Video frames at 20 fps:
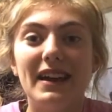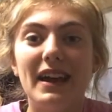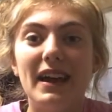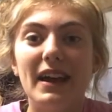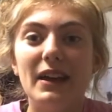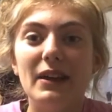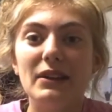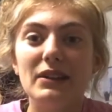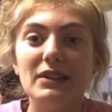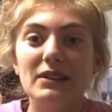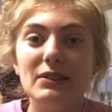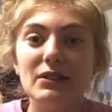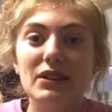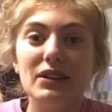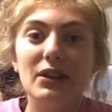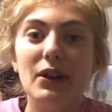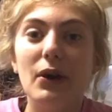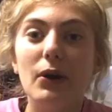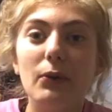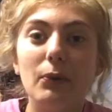And,
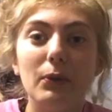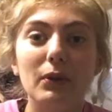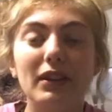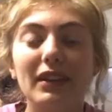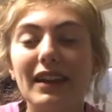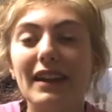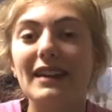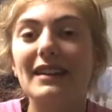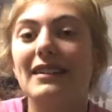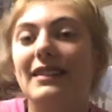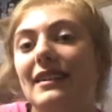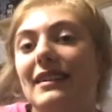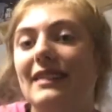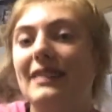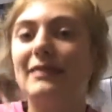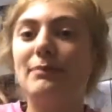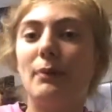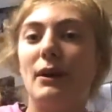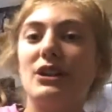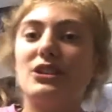you know, we're like
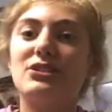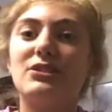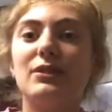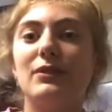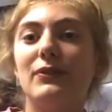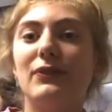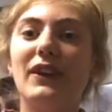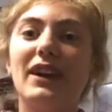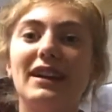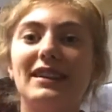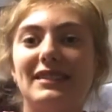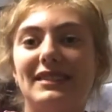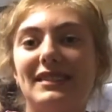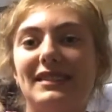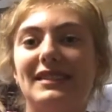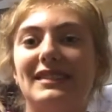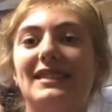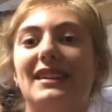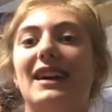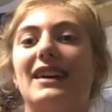special effects
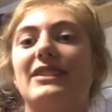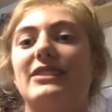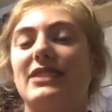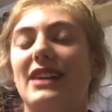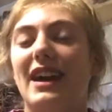and such.